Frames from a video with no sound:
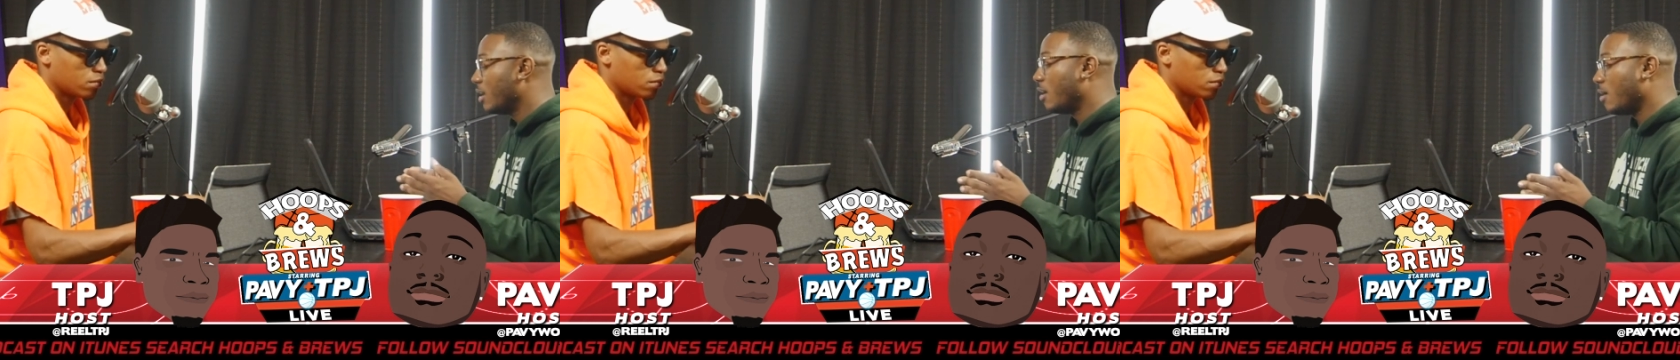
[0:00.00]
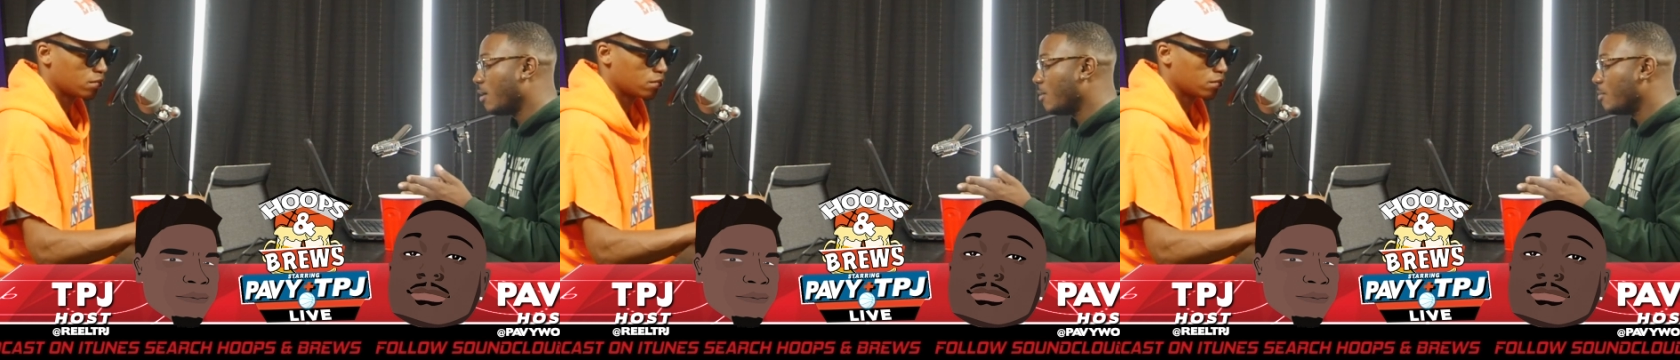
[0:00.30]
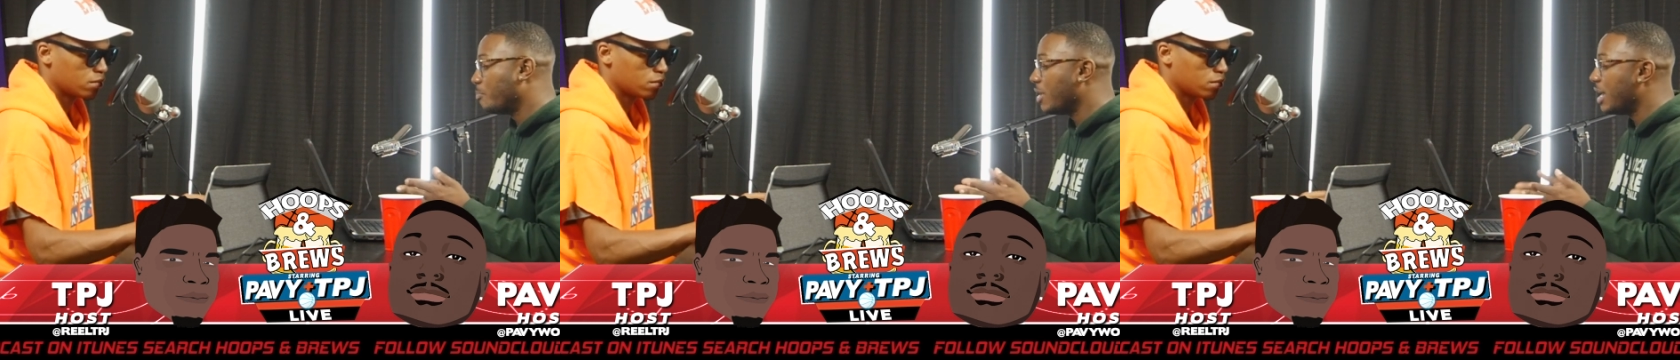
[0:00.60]

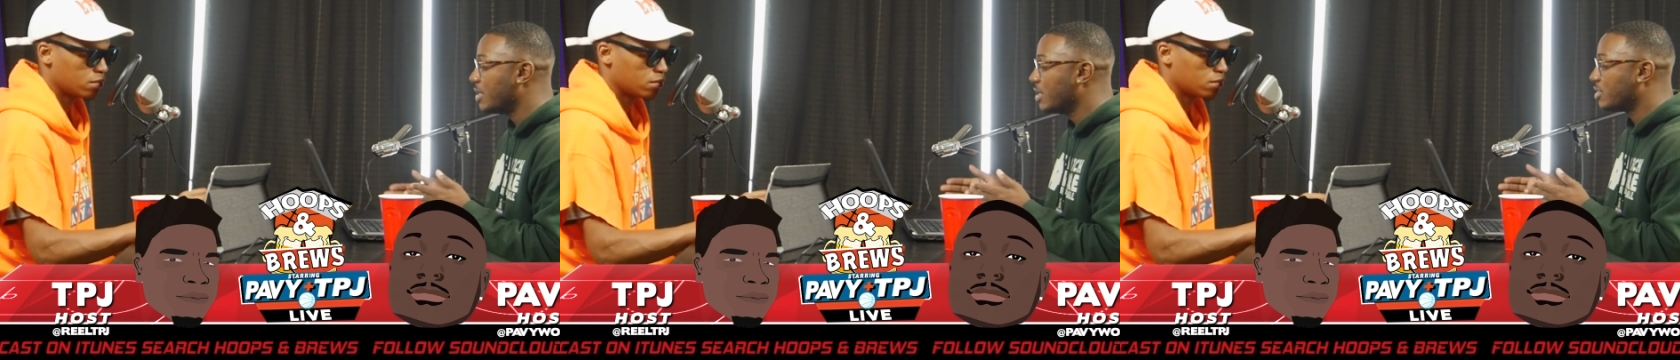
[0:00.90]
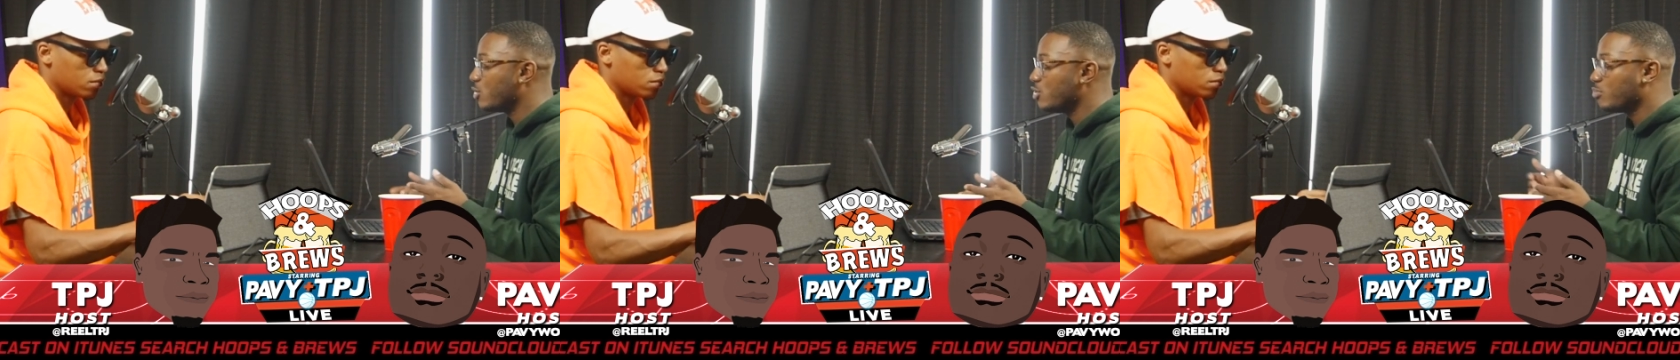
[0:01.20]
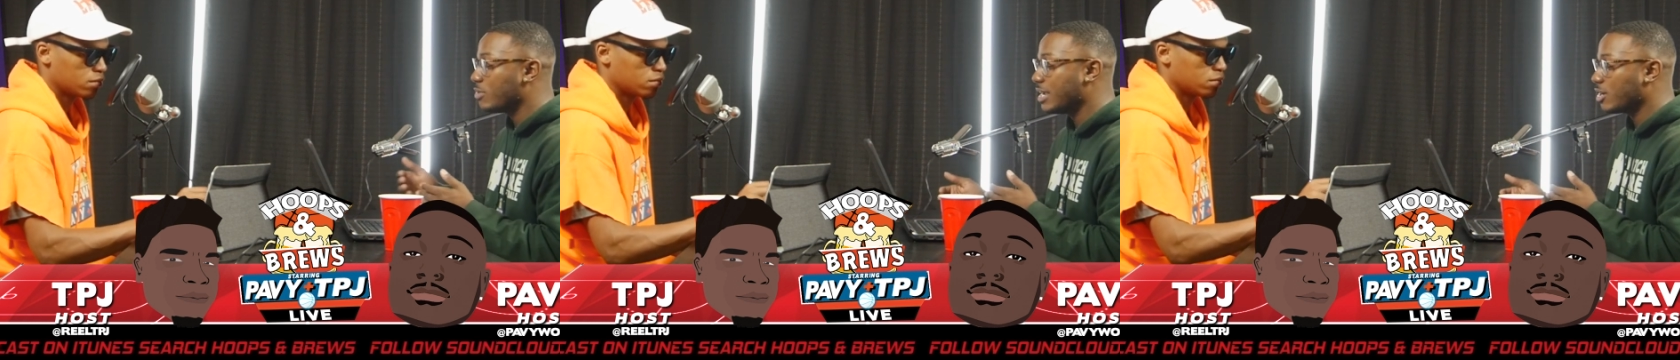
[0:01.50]
Speaker 1: But so you
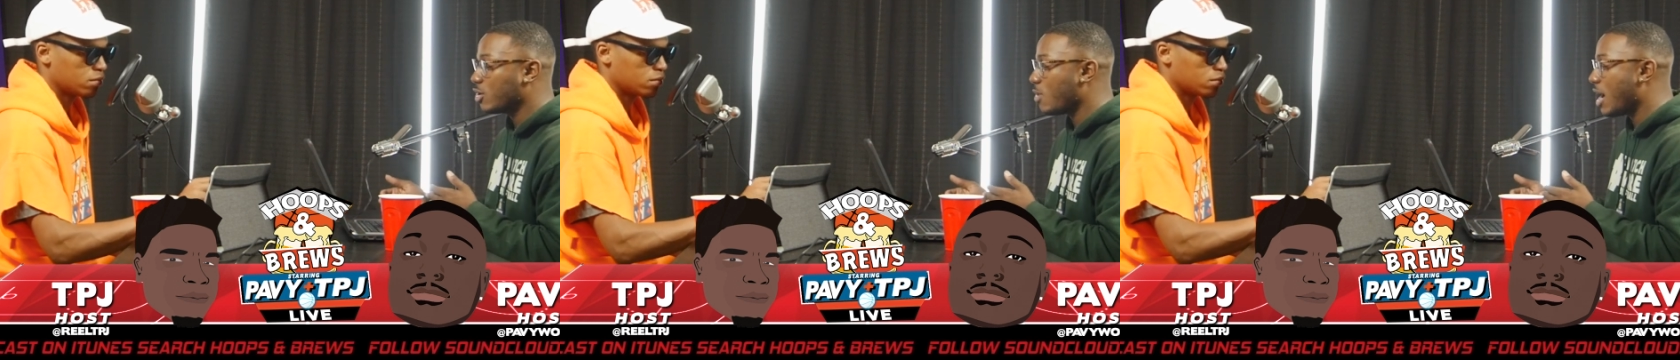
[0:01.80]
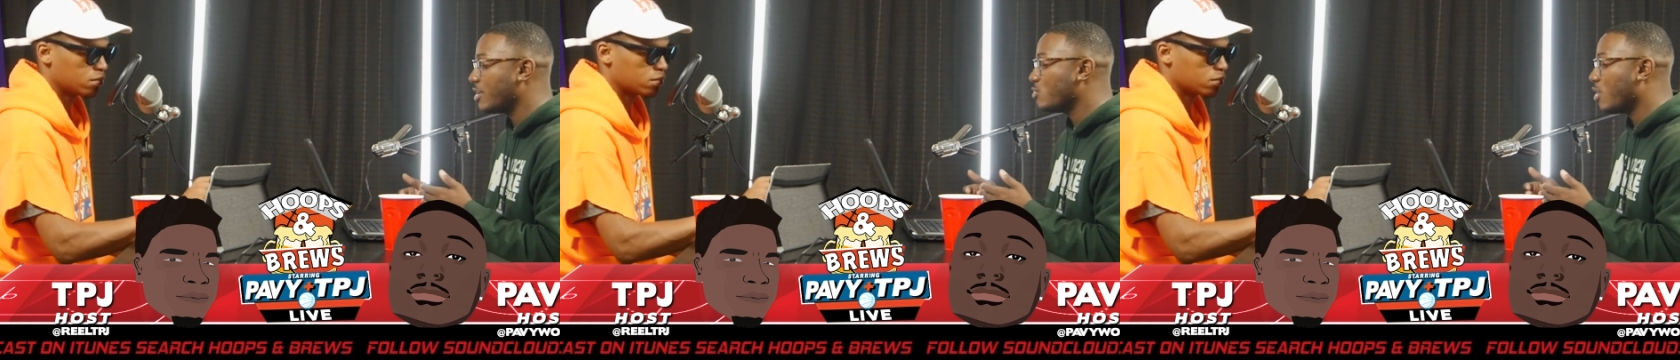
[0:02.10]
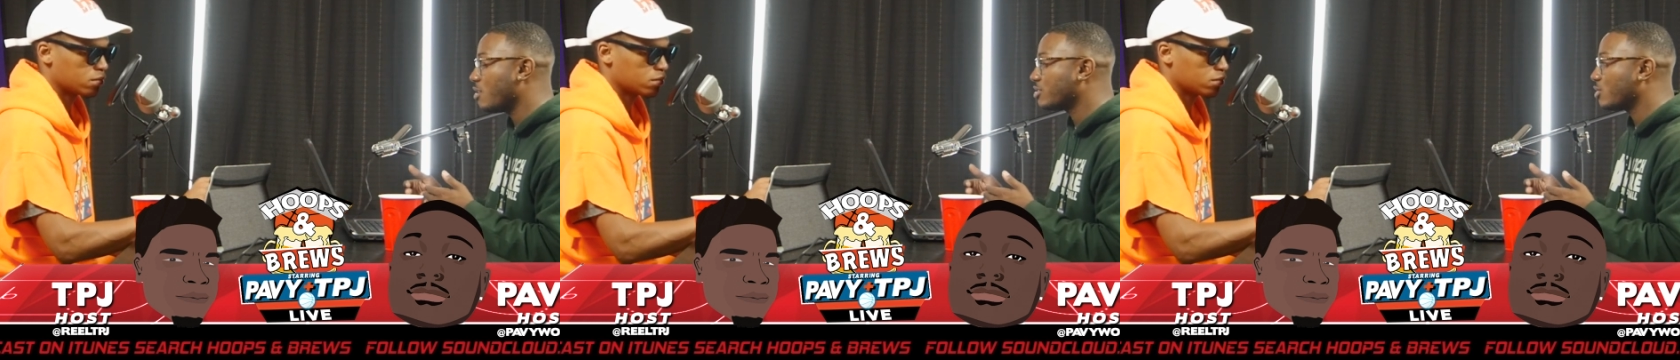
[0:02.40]
bring in Kawhi. You
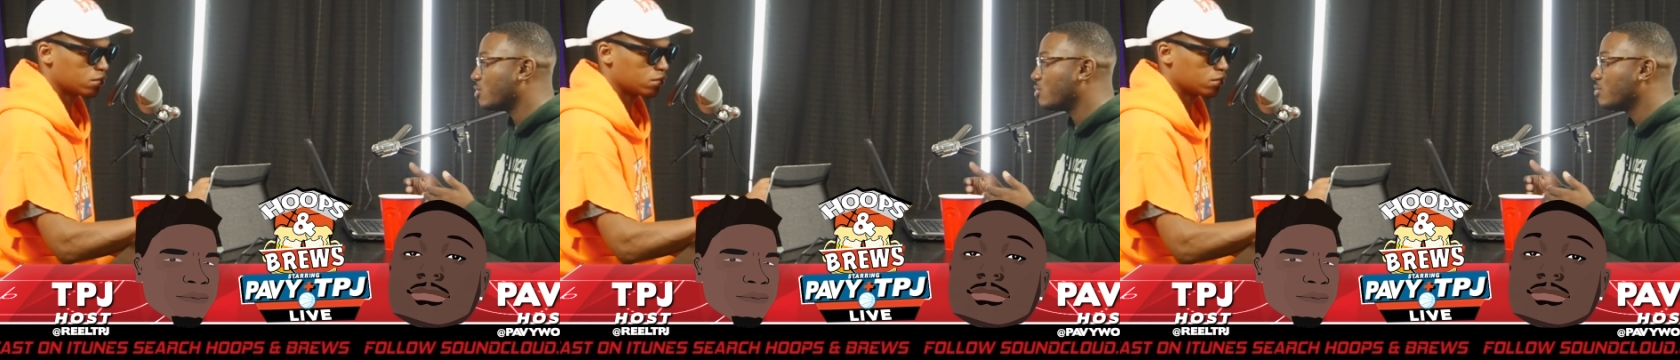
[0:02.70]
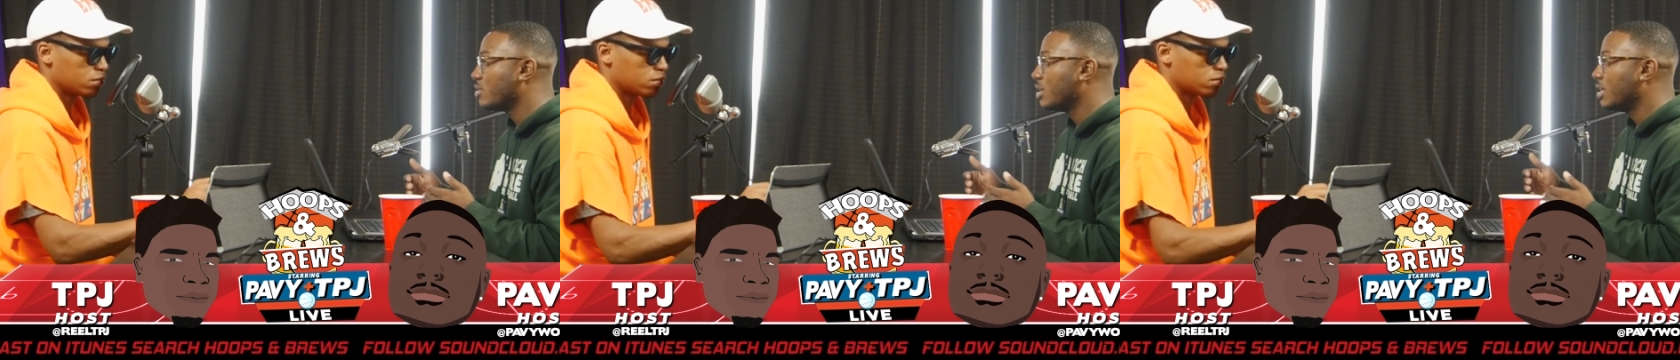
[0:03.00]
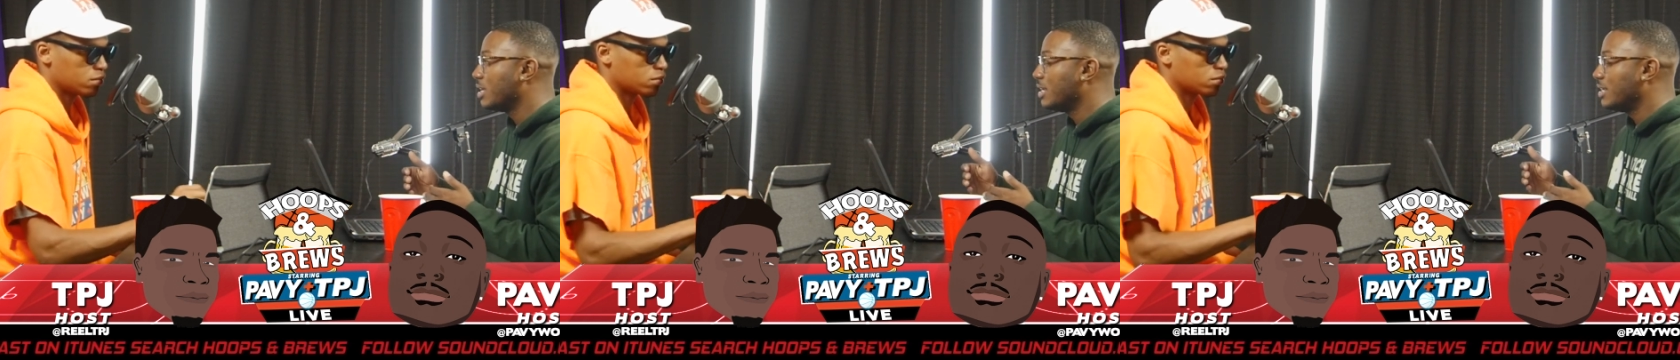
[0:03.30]
also,
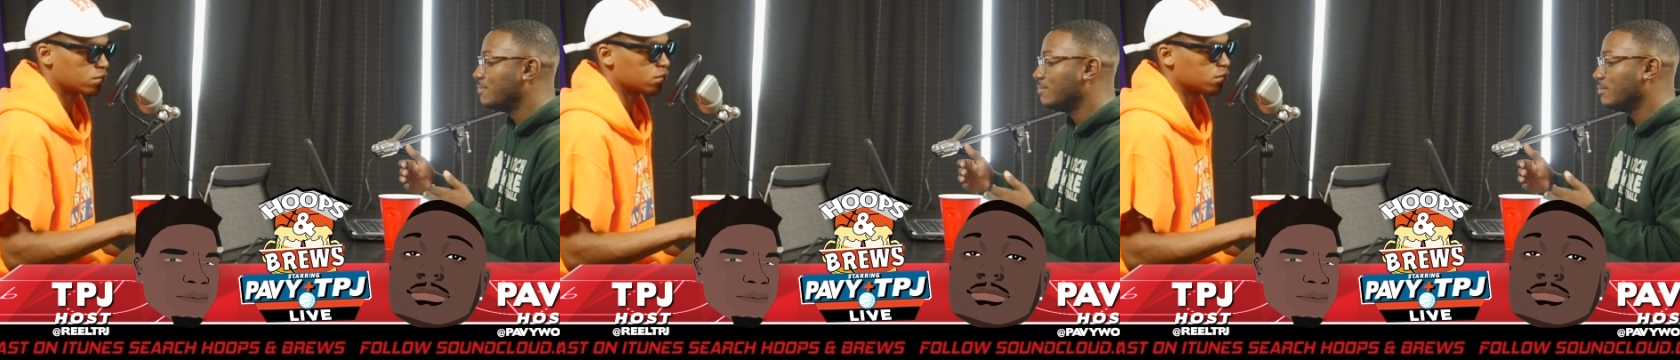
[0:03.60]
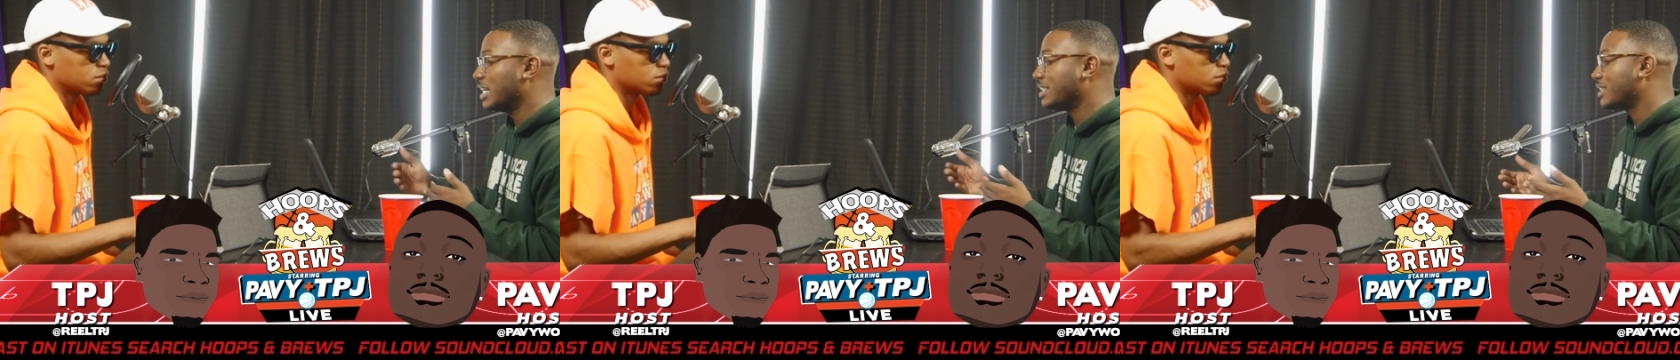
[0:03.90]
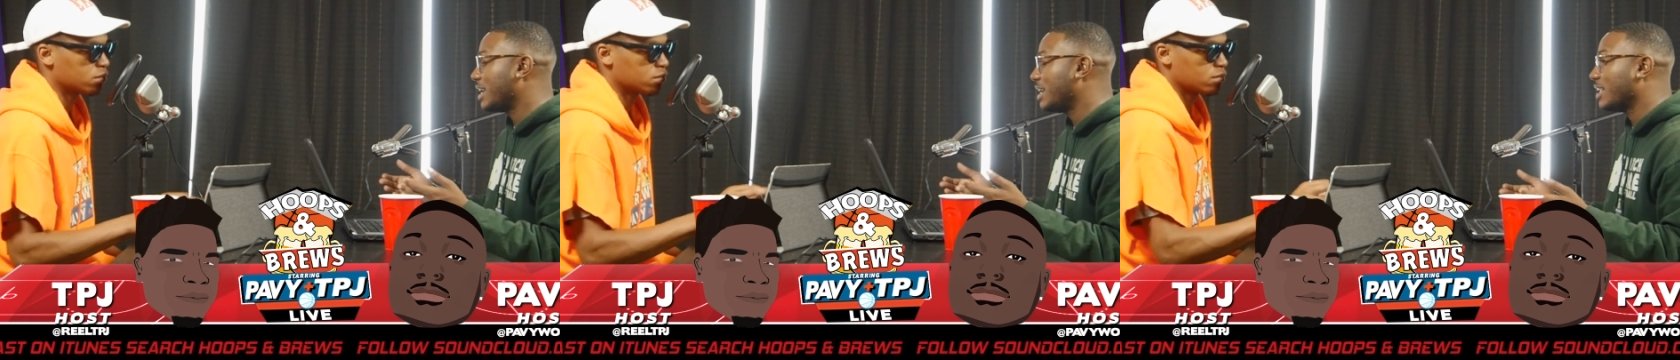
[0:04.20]
let's
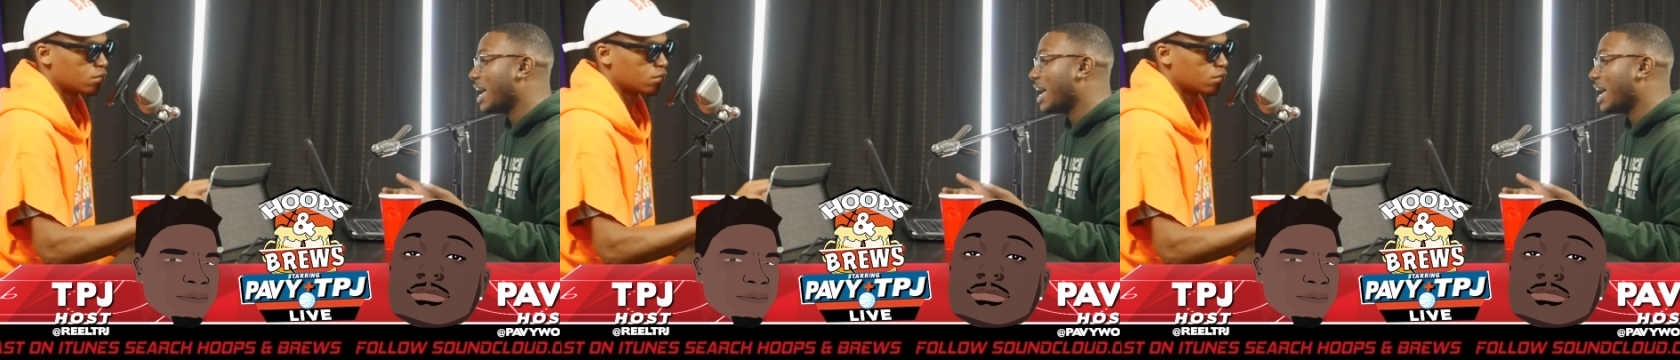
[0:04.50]
say he